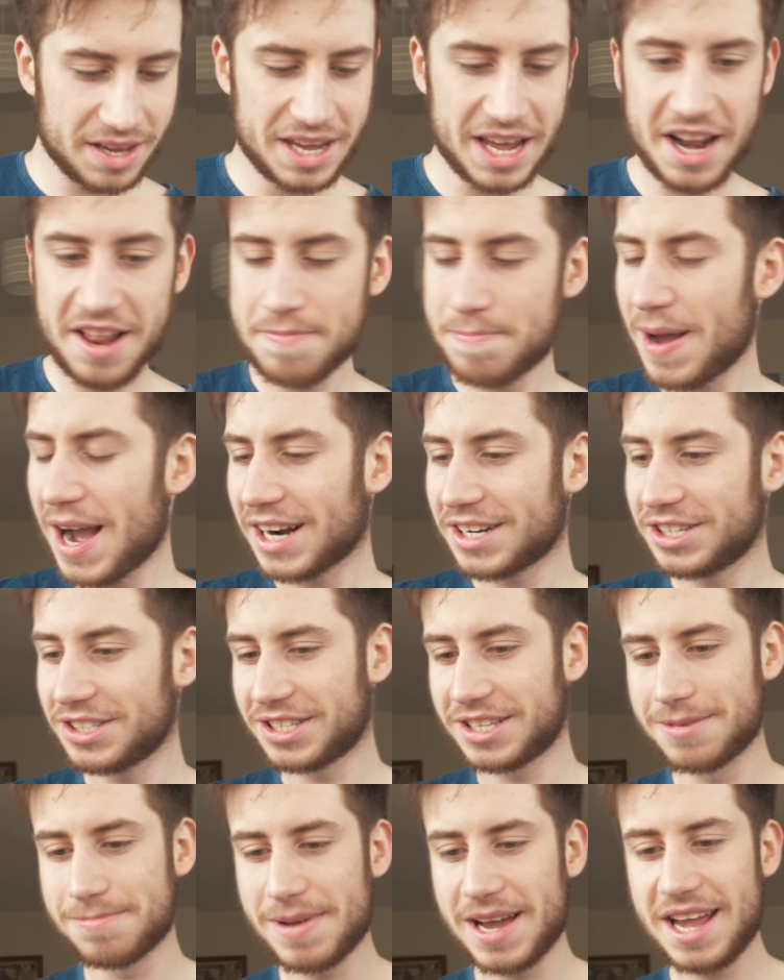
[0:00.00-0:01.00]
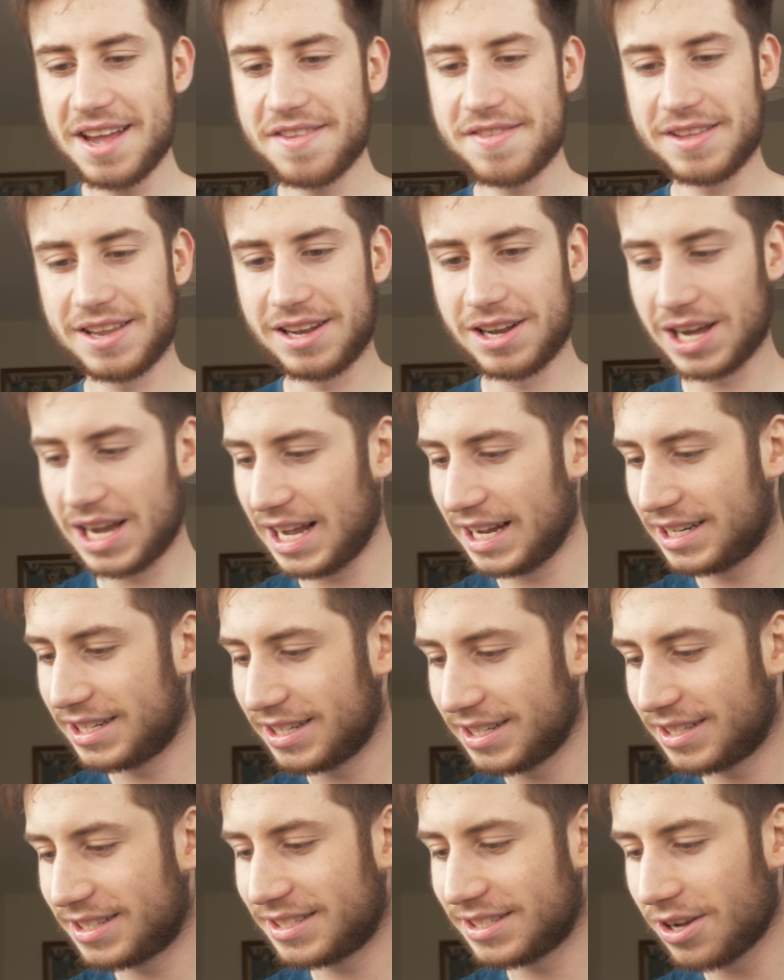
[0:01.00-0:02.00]
Yeah, this bag's just amazing. Like, it's
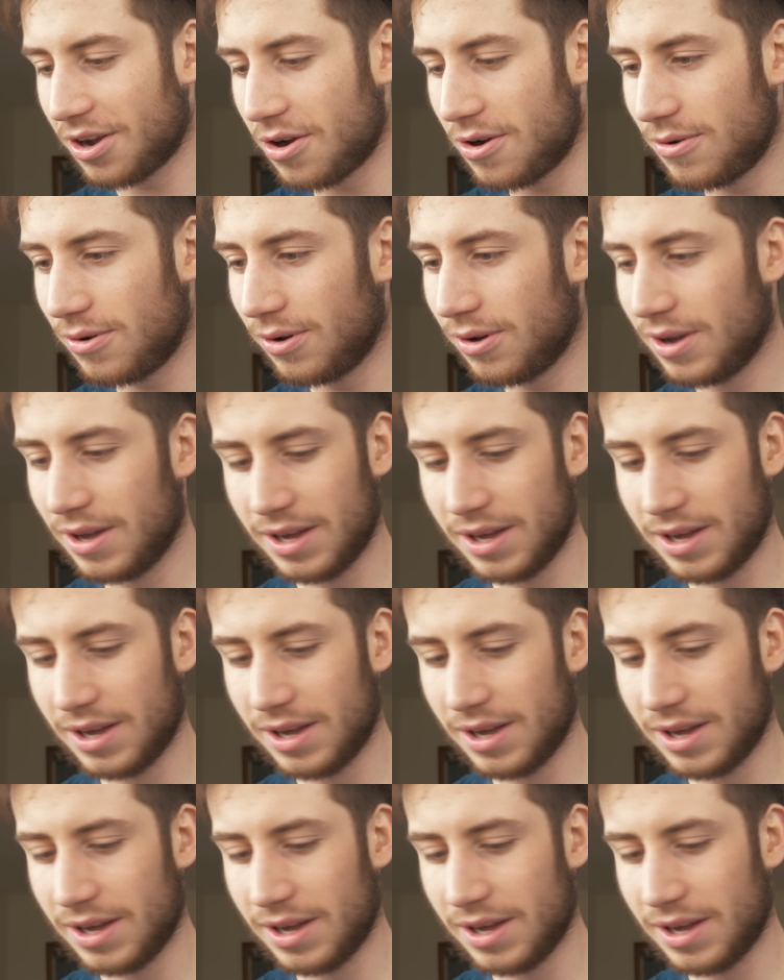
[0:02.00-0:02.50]
just so